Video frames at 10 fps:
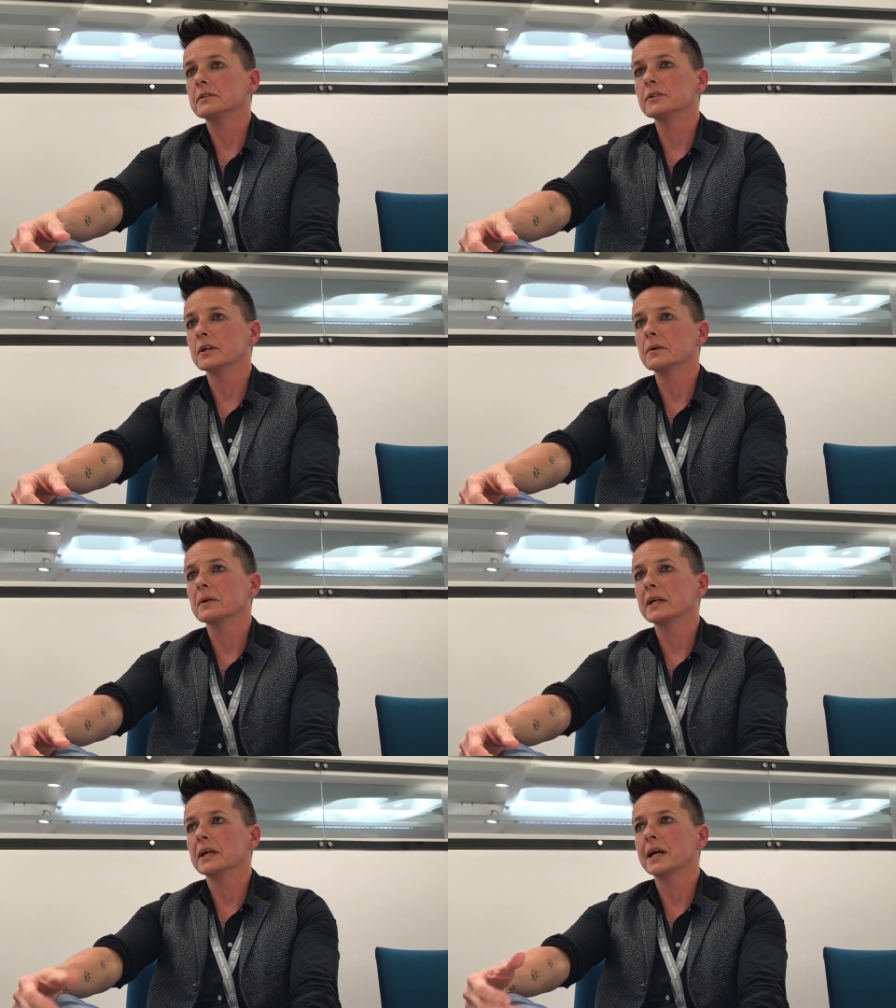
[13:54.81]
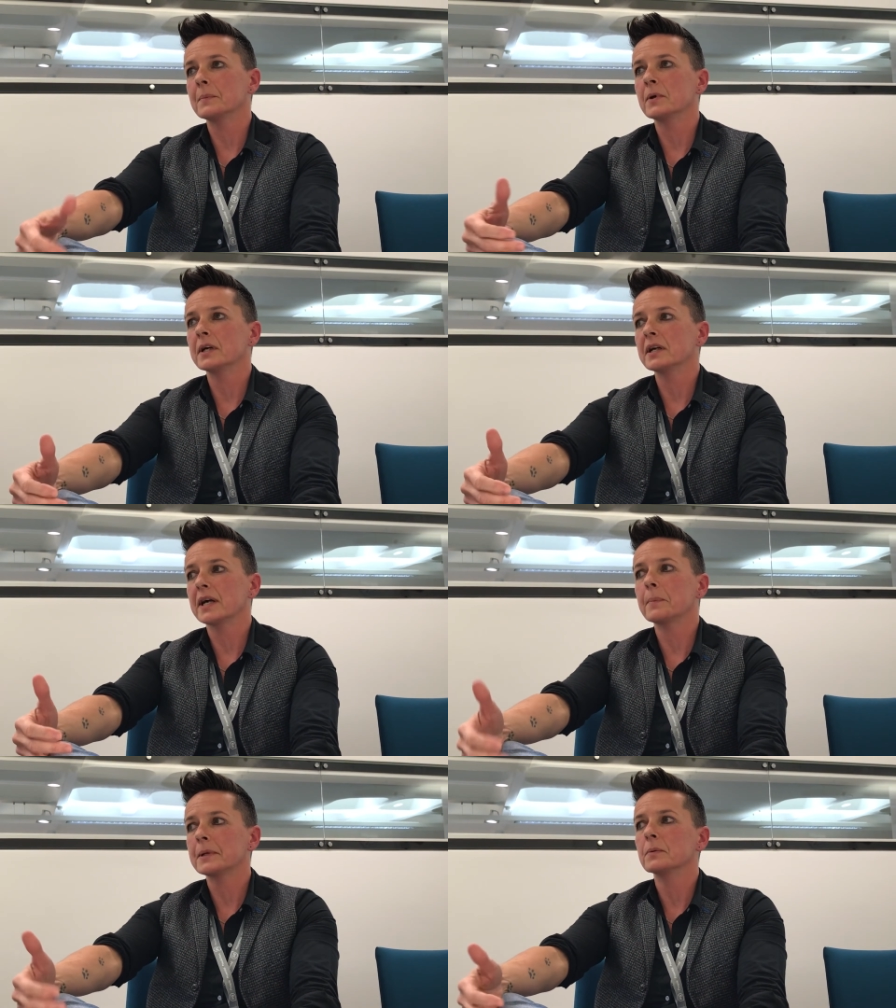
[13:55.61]
You know, am I
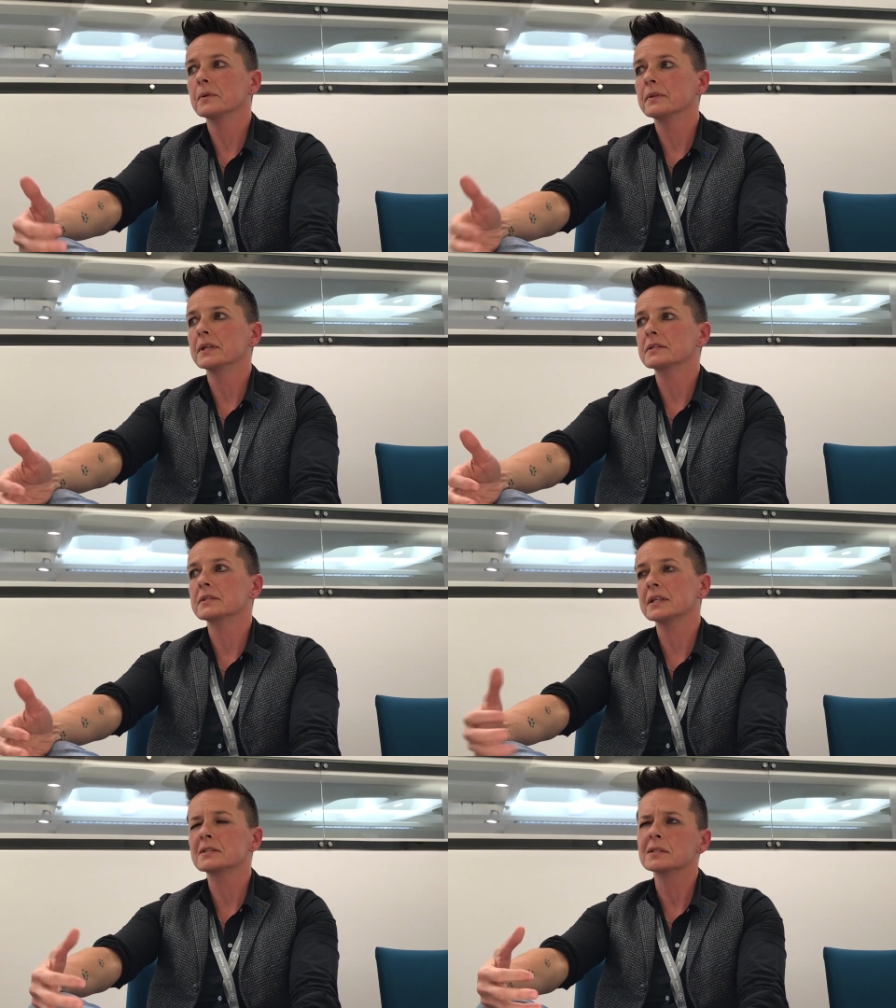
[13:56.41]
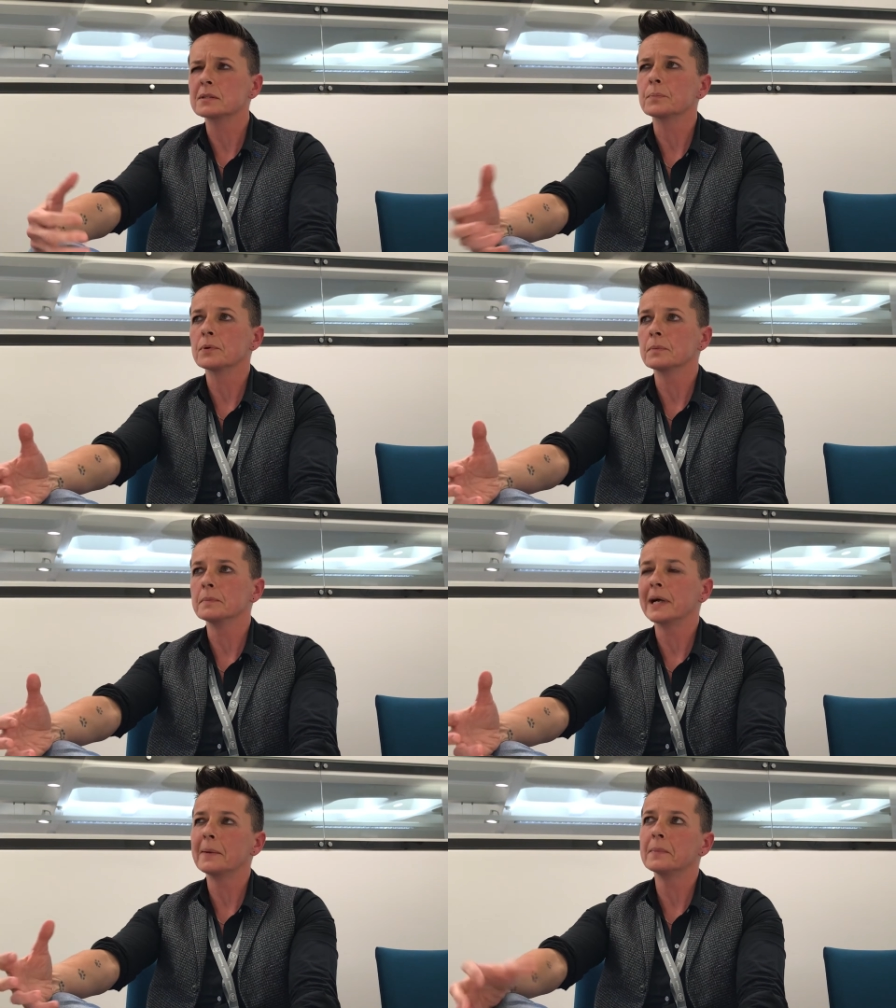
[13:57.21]
happy with this? Is this a
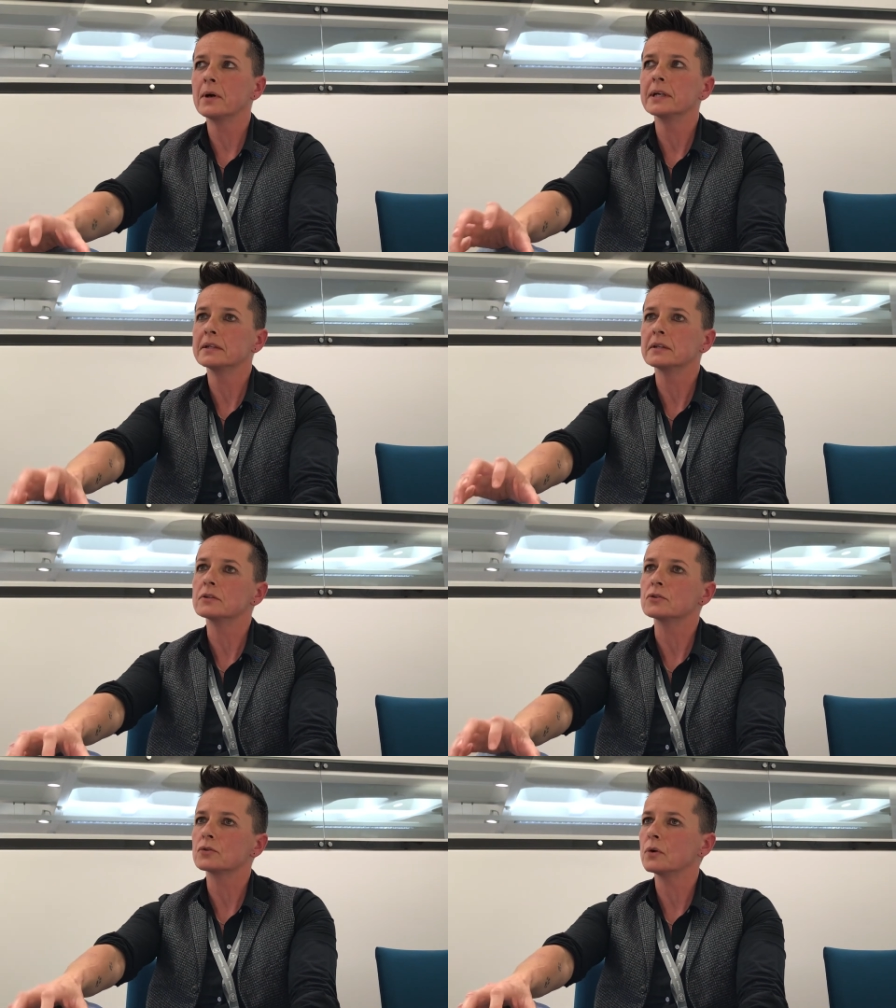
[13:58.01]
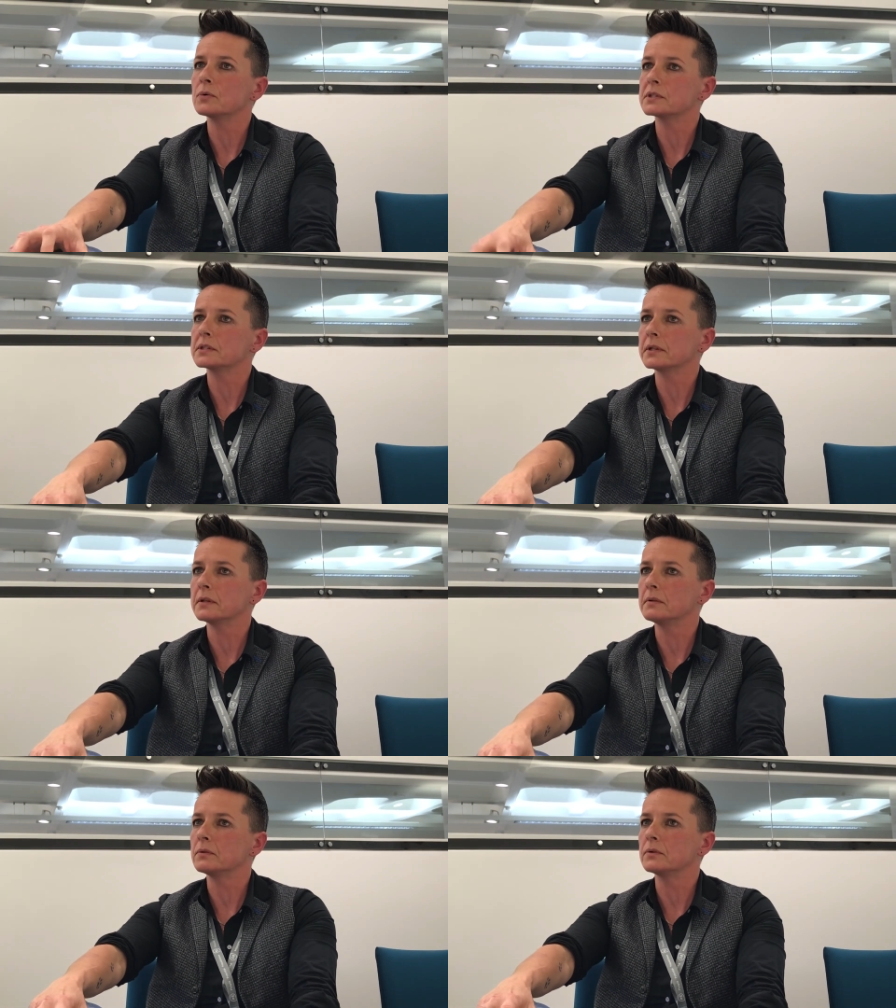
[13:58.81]
problem? Am I in control still,
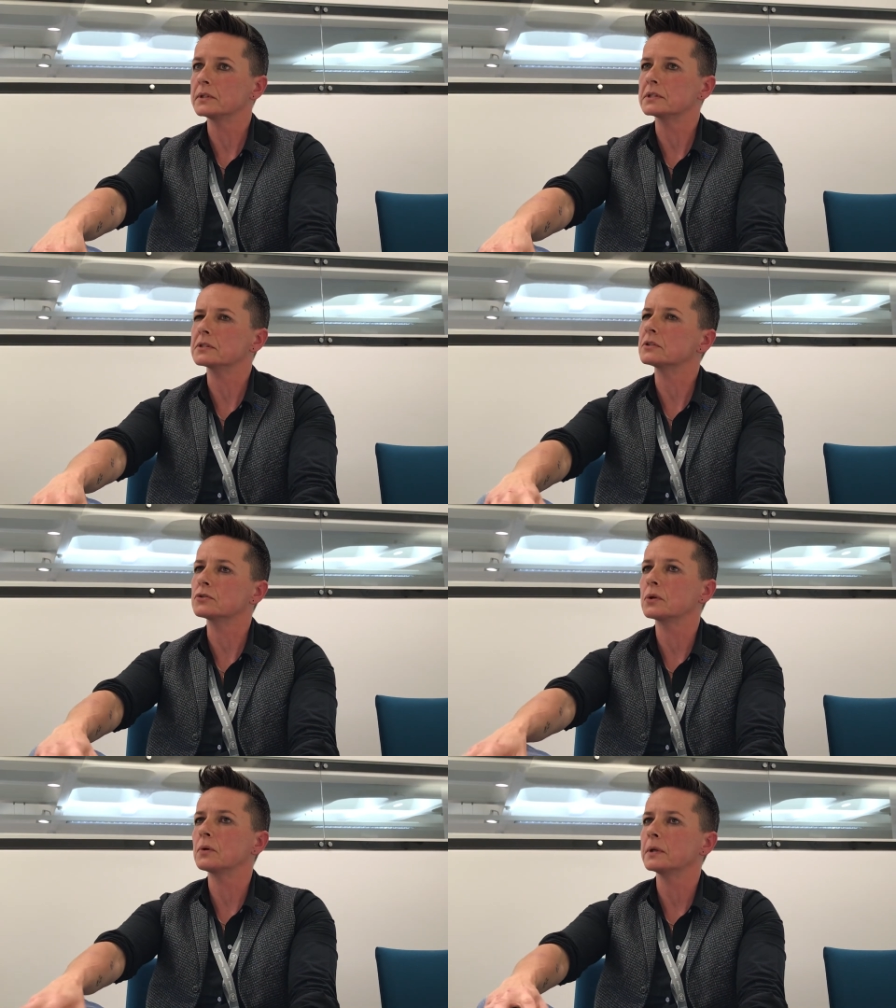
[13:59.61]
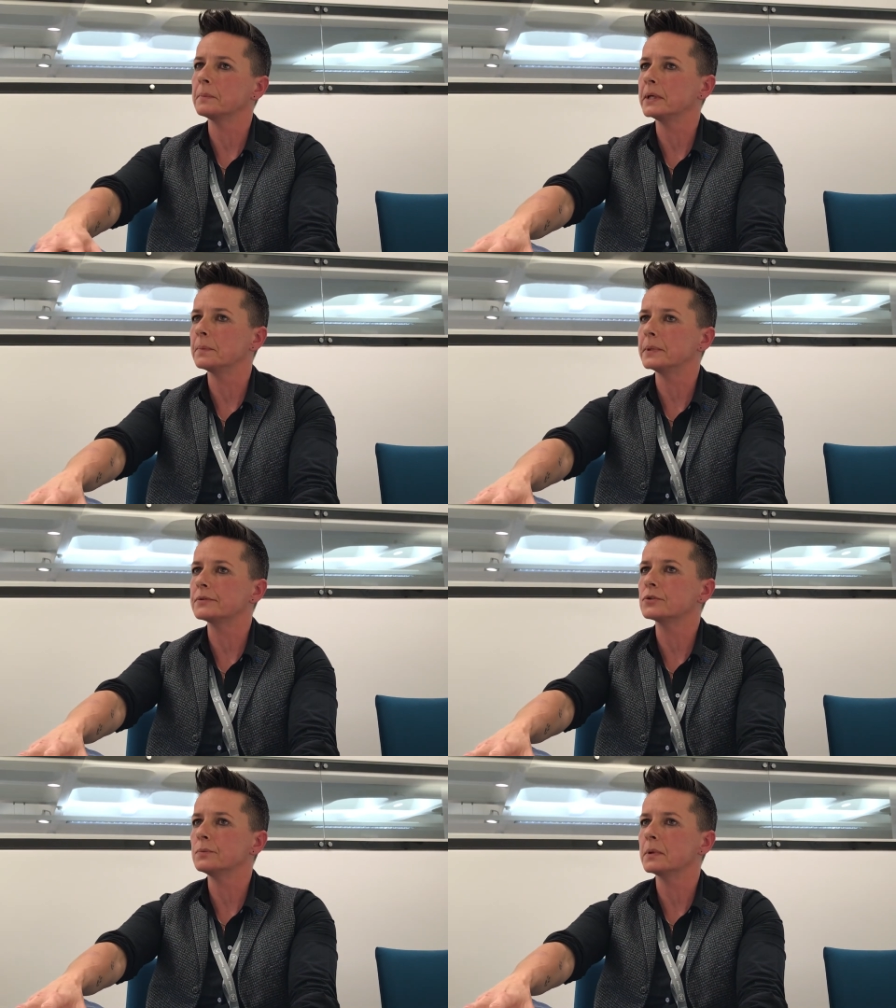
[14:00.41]
or is this controlling me a
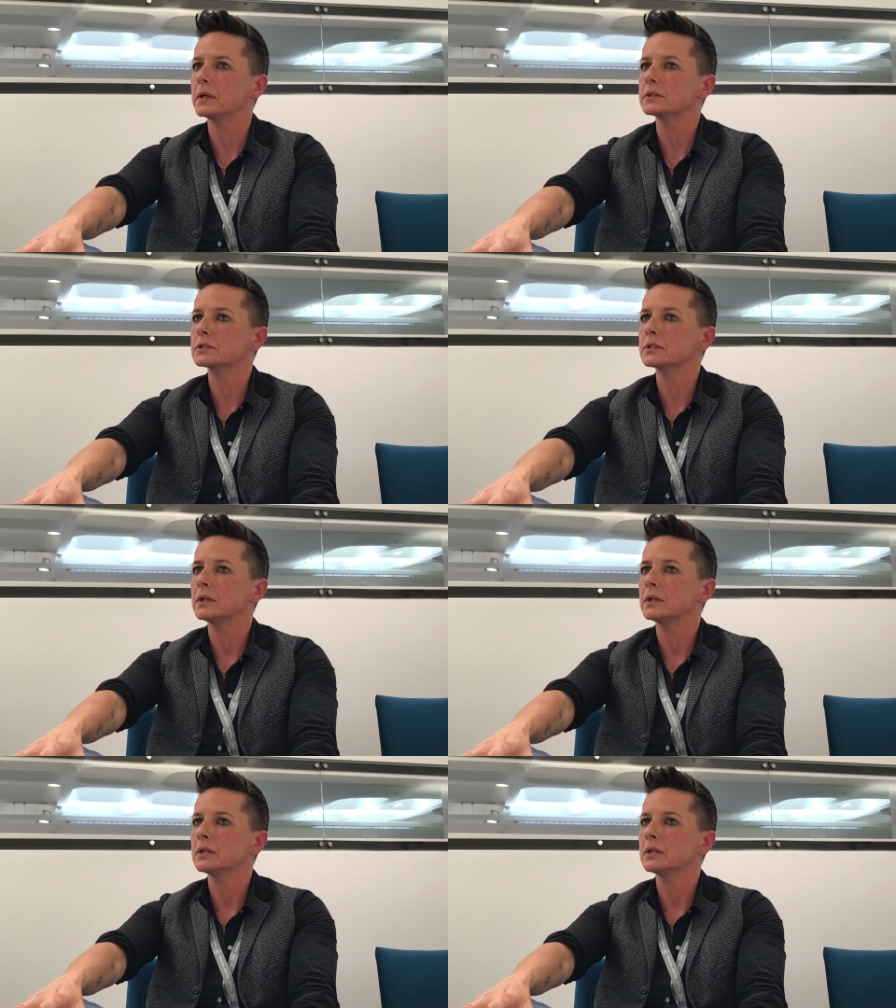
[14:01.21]
bit too much?